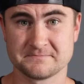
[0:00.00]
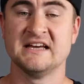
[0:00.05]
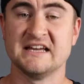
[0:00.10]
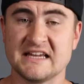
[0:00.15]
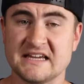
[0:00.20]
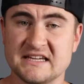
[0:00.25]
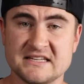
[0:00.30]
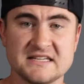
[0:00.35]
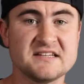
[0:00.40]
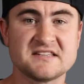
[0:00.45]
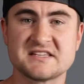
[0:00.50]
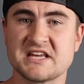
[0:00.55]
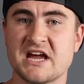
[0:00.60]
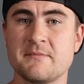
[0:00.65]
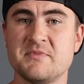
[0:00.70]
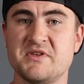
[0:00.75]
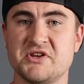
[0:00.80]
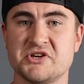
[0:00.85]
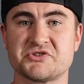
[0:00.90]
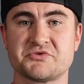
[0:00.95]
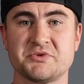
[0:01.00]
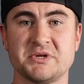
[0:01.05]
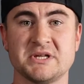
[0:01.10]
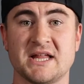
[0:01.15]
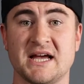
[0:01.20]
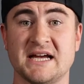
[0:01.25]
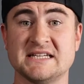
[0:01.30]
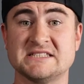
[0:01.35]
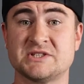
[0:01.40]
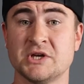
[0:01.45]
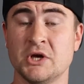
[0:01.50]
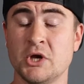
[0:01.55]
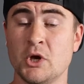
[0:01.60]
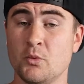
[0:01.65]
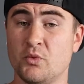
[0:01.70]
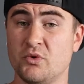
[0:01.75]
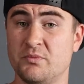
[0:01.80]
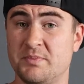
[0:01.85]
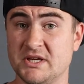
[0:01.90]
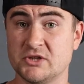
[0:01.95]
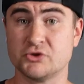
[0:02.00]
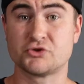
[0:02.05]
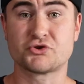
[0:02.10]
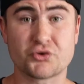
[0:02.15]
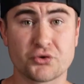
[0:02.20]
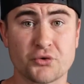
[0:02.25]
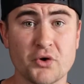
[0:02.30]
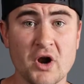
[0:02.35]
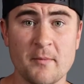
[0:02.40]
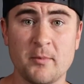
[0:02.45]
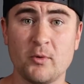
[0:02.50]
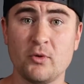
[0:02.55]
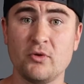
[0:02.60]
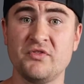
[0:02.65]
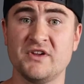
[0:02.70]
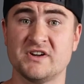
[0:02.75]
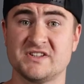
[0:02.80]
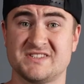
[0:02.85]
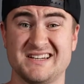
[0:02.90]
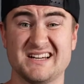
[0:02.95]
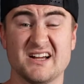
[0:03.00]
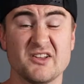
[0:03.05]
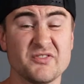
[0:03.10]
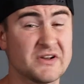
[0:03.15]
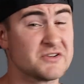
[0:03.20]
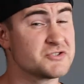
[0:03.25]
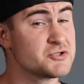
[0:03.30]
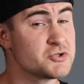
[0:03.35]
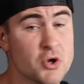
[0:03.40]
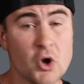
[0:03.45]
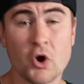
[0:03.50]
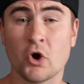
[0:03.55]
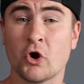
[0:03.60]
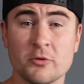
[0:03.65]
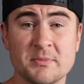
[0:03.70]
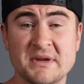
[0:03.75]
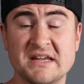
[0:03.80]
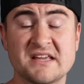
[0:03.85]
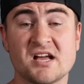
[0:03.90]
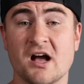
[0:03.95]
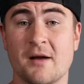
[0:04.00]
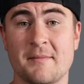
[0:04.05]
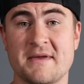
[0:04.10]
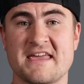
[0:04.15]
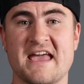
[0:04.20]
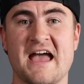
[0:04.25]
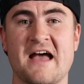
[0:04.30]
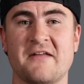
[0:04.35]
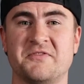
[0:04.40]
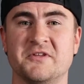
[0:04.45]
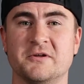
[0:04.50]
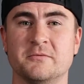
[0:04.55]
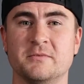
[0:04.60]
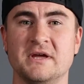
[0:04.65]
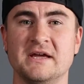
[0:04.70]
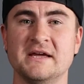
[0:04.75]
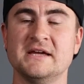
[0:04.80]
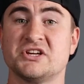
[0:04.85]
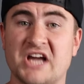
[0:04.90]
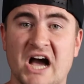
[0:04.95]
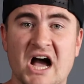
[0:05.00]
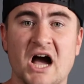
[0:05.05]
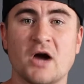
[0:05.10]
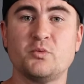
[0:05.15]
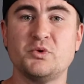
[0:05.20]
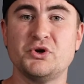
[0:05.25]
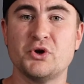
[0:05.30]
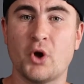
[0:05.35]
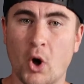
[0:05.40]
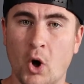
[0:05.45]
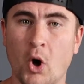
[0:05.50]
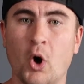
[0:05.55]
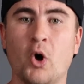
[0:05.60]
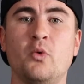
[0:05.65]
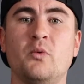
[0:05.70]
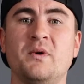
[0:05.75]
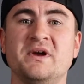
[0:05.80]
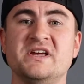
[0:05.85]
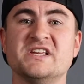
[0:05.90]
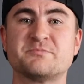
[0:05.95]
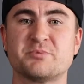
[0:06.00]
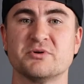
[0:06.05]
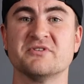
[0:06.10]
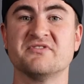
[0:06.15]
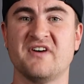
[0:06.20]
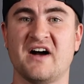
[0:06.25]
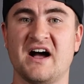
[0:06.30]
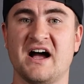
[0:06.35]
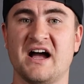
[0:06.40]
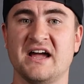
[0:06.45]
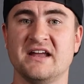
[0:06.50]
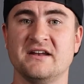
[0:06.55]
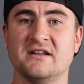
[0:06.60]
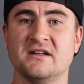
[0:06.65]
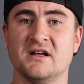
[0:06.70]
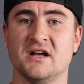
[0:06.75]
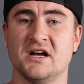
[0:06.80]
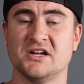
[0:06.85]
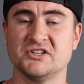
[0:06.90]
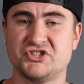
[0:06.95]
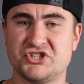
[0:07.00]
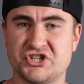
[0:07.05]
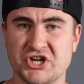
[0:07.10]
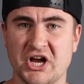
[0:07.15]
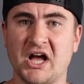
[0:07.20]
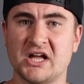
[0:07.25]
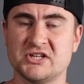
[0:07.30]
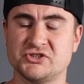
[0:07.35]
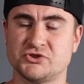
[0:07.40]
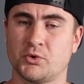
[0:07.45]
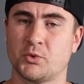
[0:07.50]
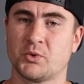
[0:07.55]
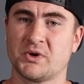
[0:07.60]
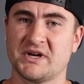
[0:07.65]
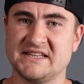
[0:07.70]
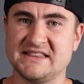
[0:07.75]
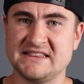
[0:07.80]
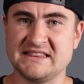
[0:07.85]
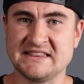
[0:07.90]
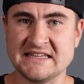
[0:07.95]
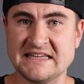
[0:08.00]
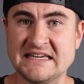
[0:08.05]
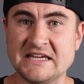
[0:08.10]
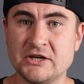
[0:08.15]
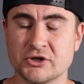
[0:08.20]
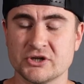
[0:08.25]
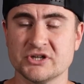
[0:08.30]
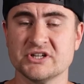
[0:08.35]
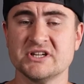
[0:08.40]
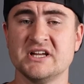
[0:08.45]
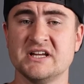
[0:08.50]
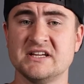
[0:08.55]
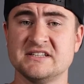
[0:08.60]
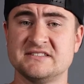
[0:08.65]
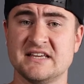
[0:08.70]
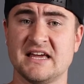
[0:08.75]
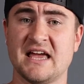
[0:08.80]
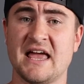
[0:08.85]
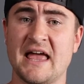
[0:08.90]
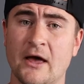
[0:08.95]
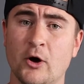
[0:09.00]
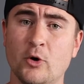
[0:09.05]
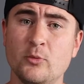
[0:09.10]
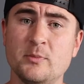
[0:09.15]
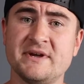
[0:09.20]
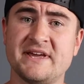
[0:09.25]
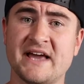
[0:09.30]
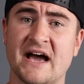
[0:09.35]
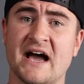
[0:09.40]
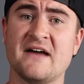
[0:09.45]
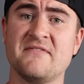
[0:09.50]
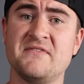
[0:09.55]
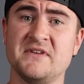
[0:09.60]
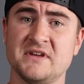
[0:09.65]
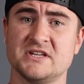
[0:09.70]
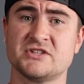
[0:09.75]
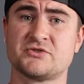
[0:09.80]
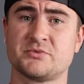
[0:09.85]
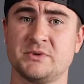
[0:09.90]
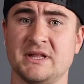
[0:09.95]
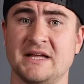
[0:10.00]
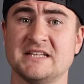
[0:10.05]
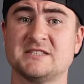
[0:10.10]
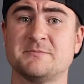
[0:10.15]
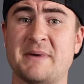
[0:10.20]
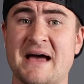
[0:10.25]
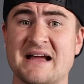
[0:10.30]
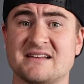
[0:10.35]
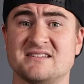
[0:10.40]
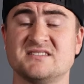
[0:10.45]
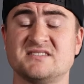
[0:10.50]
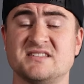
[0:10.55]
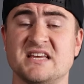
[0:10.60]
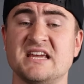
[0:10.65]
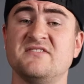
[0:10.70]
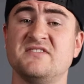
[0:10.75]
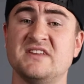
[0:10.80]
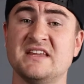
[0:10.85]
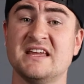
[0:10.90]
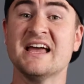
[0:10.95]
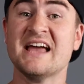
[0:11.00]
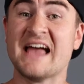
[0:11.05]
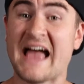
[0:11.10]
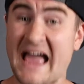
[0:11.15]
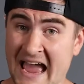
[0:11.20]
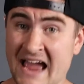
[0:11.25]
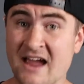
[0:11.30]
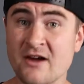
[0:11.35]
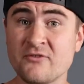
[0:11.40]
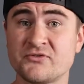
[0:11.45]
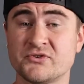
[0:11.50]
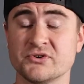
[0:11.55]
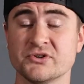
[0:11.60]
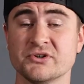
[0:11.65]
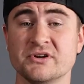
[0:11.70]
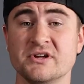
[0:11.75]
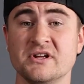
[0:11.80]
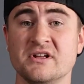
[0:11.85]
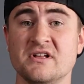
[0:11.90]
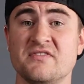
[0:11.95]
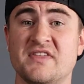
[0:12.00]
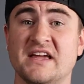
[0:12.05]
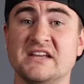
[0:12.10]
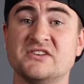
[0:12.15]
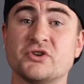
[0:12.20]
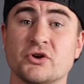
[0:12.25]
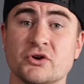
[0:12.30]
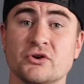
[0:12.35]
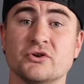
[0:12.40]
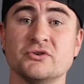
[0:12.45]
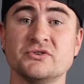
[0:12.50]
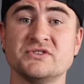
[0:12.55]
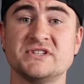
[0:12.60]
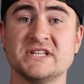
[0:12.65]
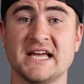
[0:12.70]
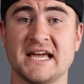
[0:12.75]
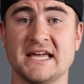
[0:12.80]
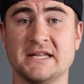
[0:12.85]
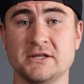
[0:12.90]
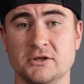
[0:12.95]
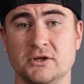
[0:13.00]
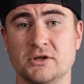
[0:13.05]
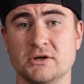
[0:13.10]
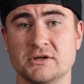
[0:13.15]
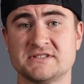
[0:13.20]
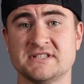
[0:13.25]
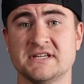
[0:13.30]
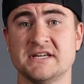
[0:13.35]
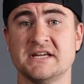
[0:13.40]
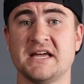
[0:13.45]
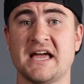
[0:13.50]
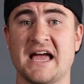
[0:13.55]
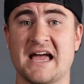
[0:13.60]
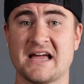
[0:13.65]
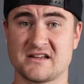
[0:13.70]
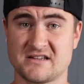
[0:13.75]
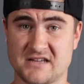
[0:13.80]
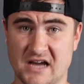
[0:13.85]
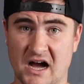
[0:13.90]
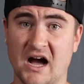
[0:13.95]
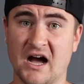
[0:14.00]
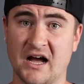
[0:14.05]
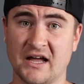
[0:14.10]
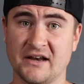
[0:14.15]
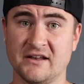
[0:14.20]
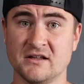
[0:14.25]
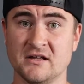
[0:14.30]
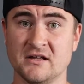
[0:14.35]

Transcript: Anytime the Israelites would be in trouble, there's an army coming at them, God would always provide a judge or a leader to help guide the Israelites back to safety after they turned and looked at God.